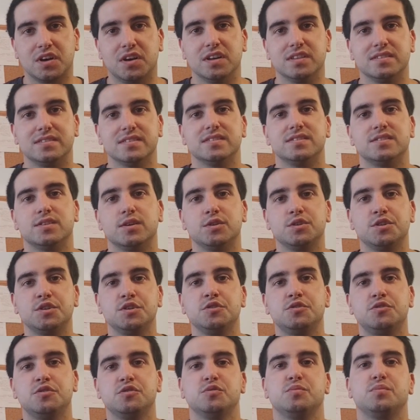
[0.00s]
content on
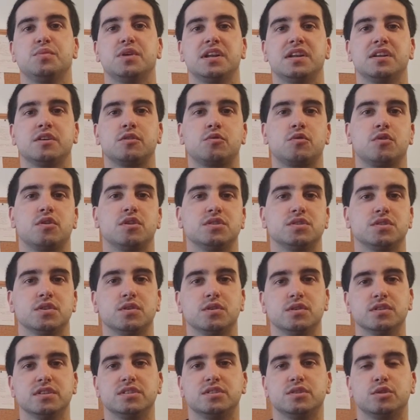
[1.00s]
YouTube and across
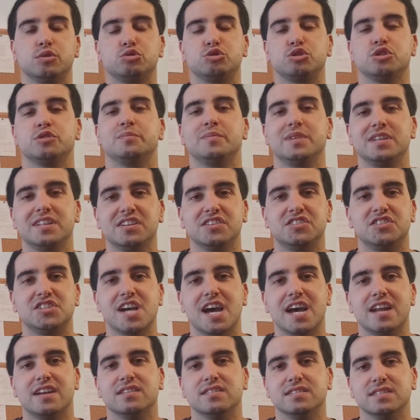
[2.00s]
all the social media
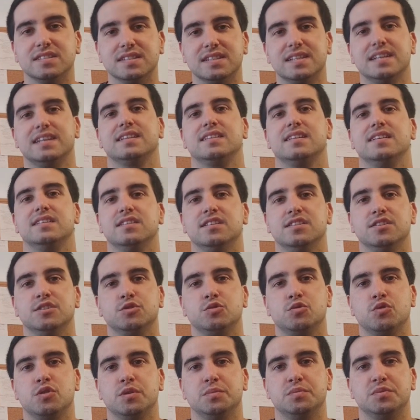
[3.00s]
channels linked in the
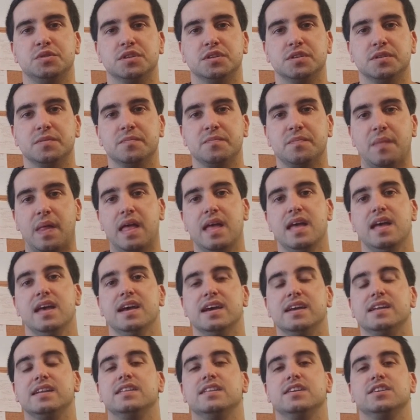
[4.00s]
description.
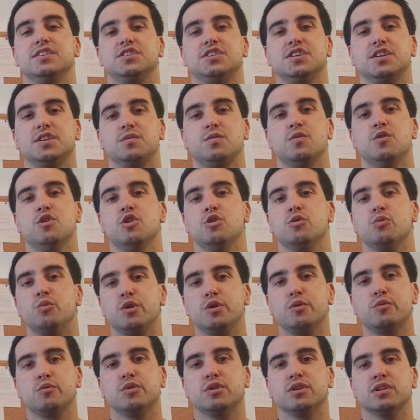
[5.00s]
In addition,
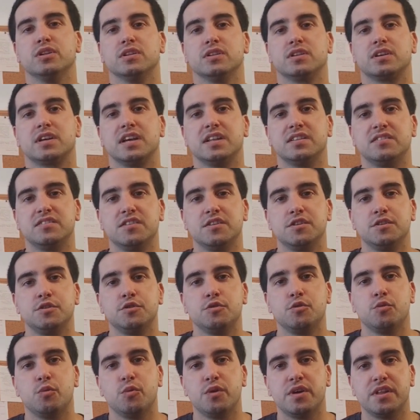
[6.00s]
we will
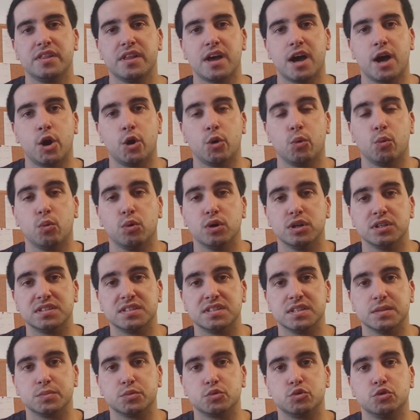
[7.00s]
continue with our
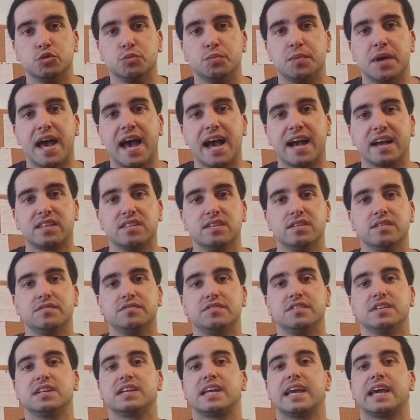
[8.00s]
WhatsApp group
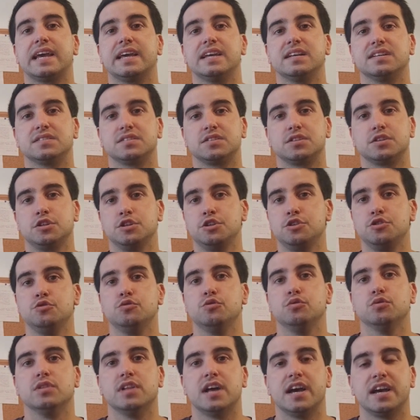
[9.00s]
active in case
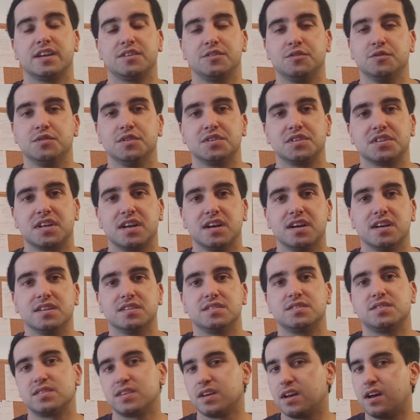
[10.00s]
you like to
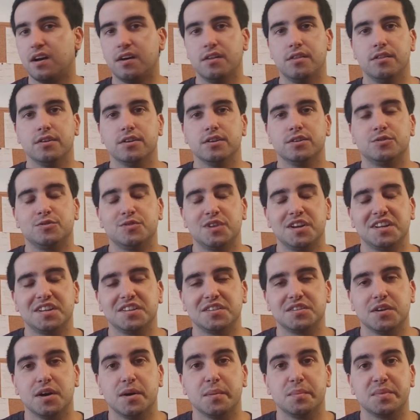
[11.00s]
discuss other
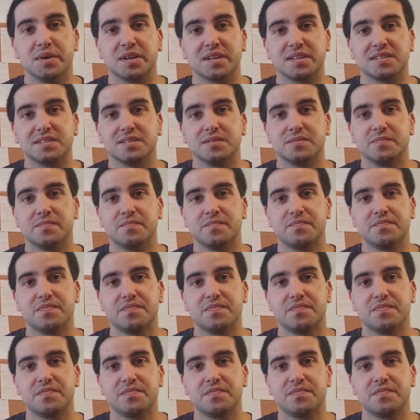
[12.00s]
training topics.